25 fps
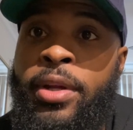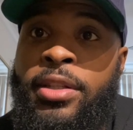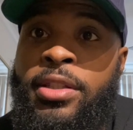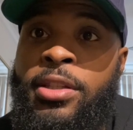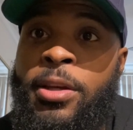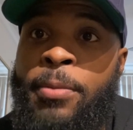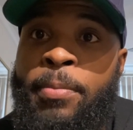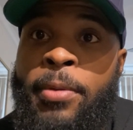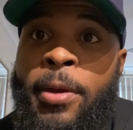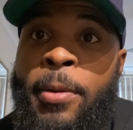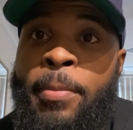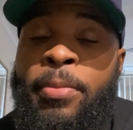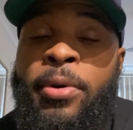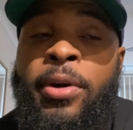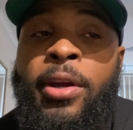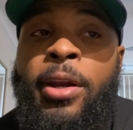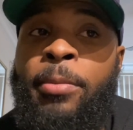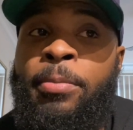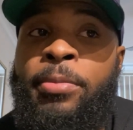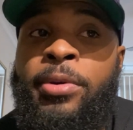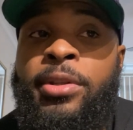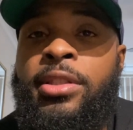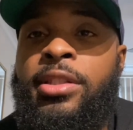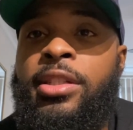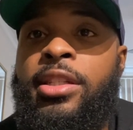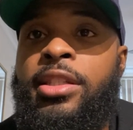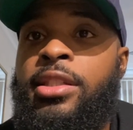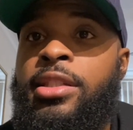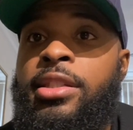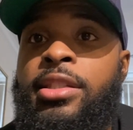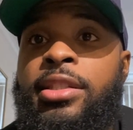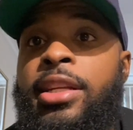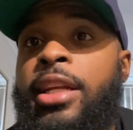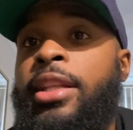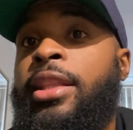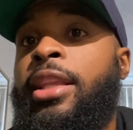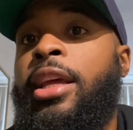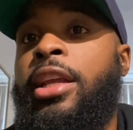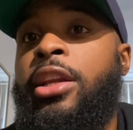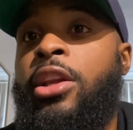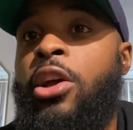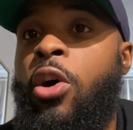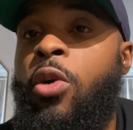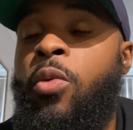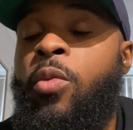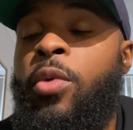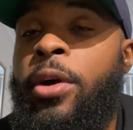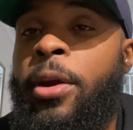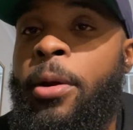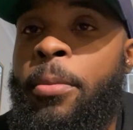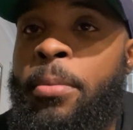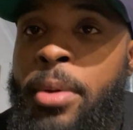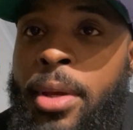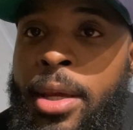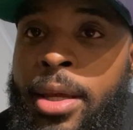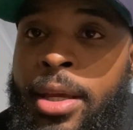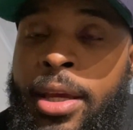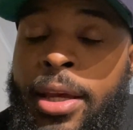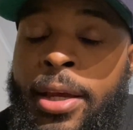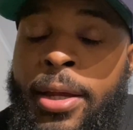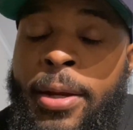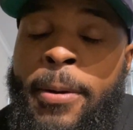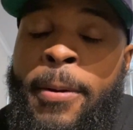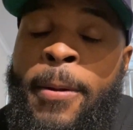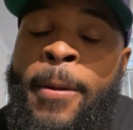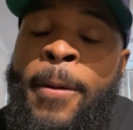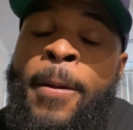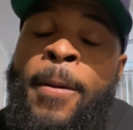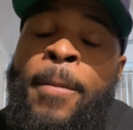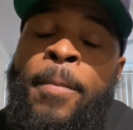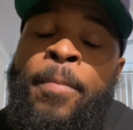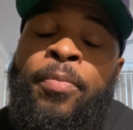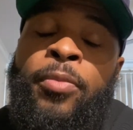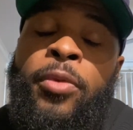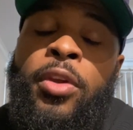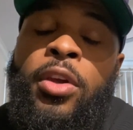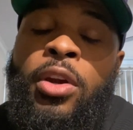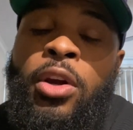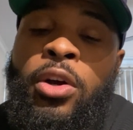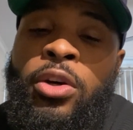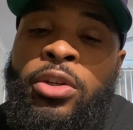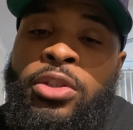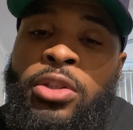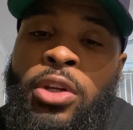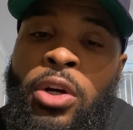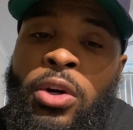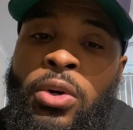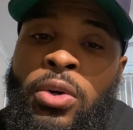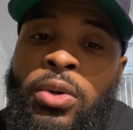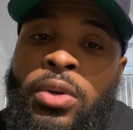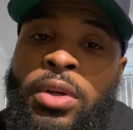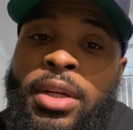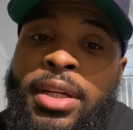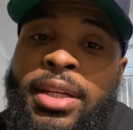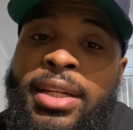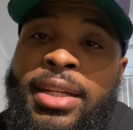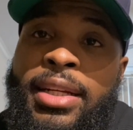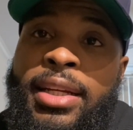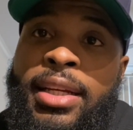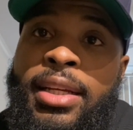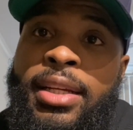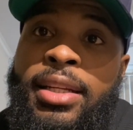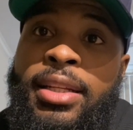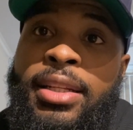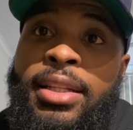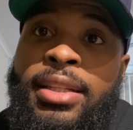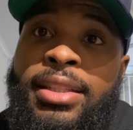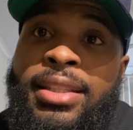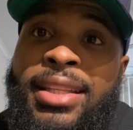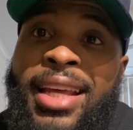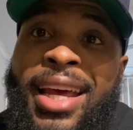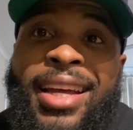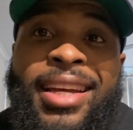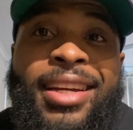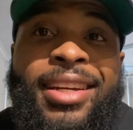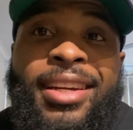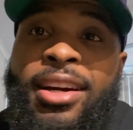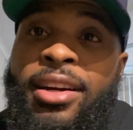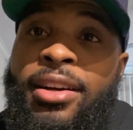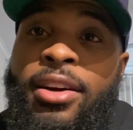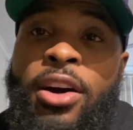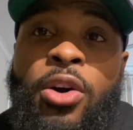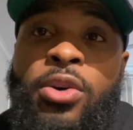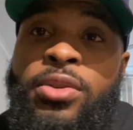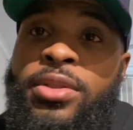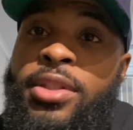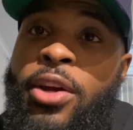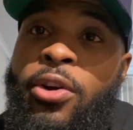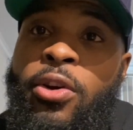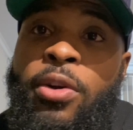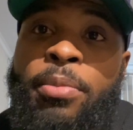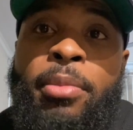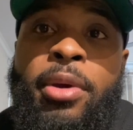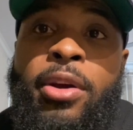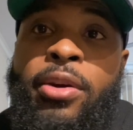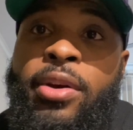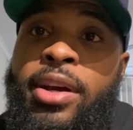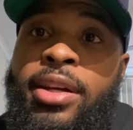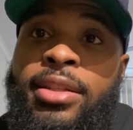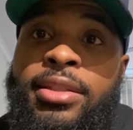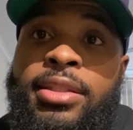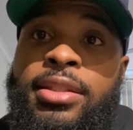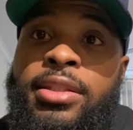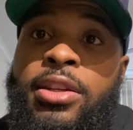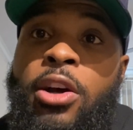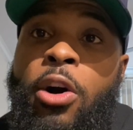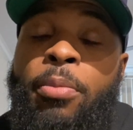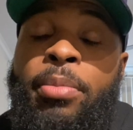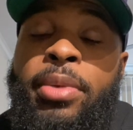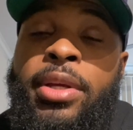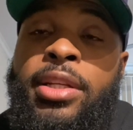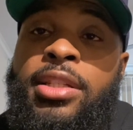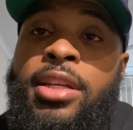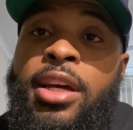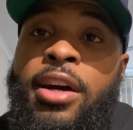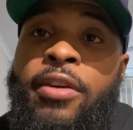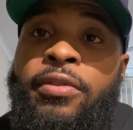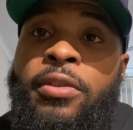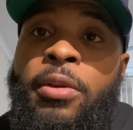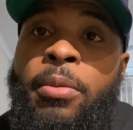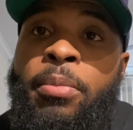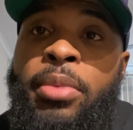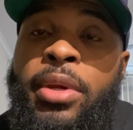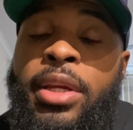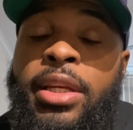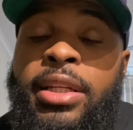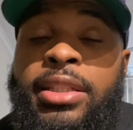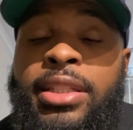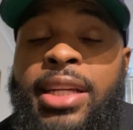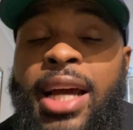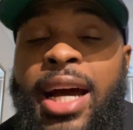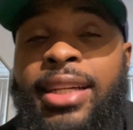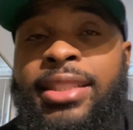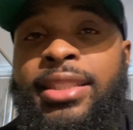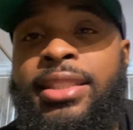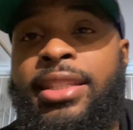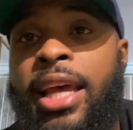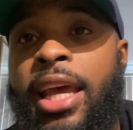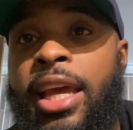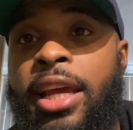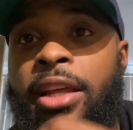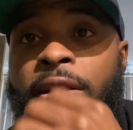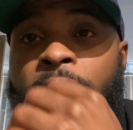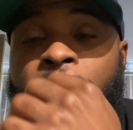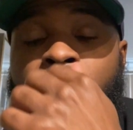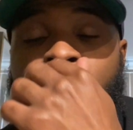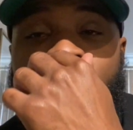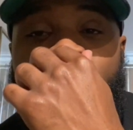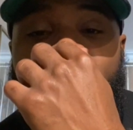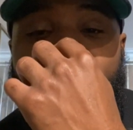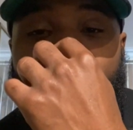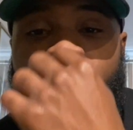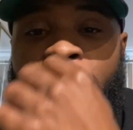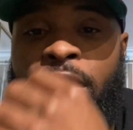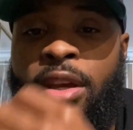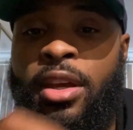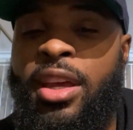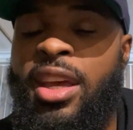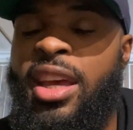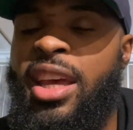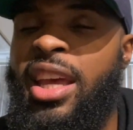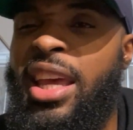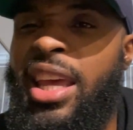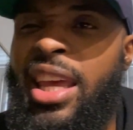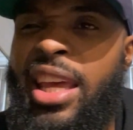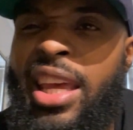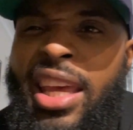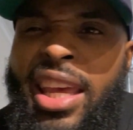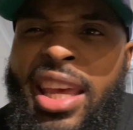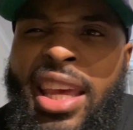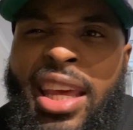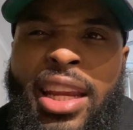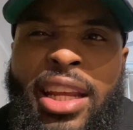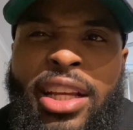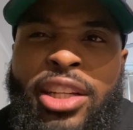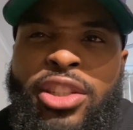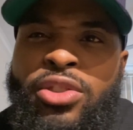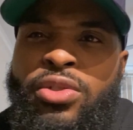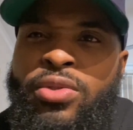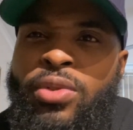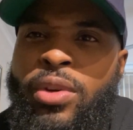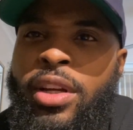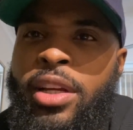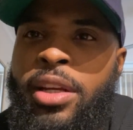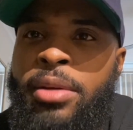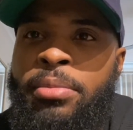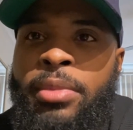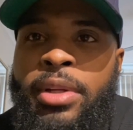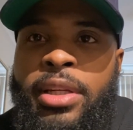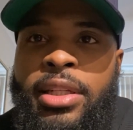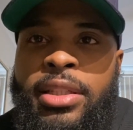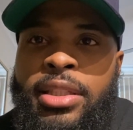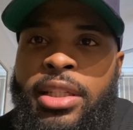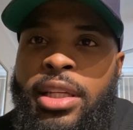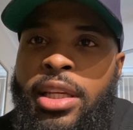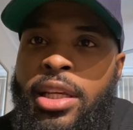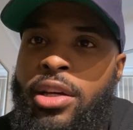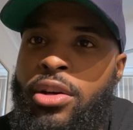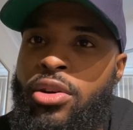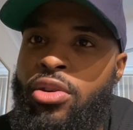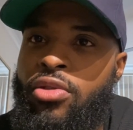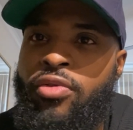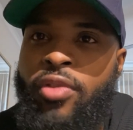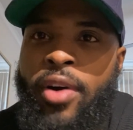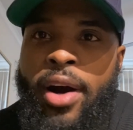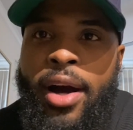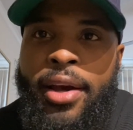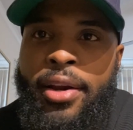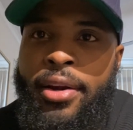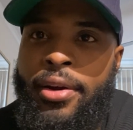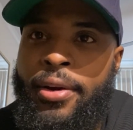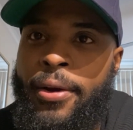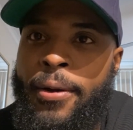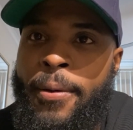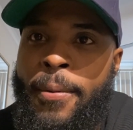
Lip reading: to be put in positions that they don't want to be in. You know, so that Jose Ramirez is going to be tough to beat. Josh Taylor, an extremely skilled fighter.